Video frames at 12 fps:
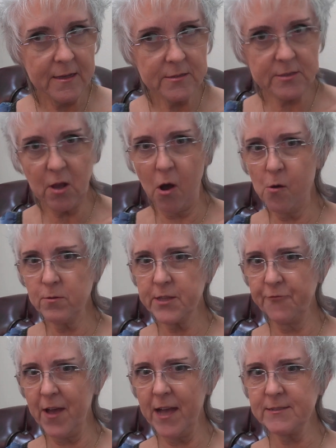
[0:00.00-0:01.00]
So
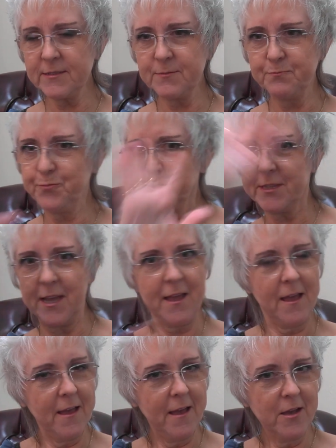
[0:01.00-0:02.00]
the vets put
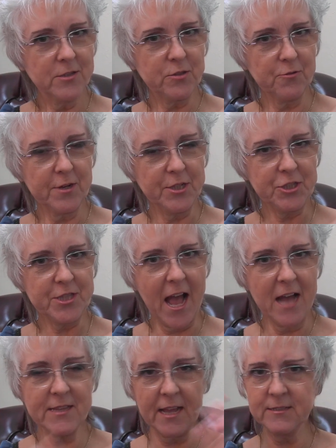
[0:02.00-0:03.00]
the syringe
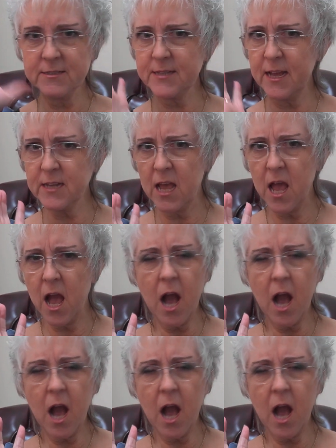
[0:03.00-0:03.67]
down and said,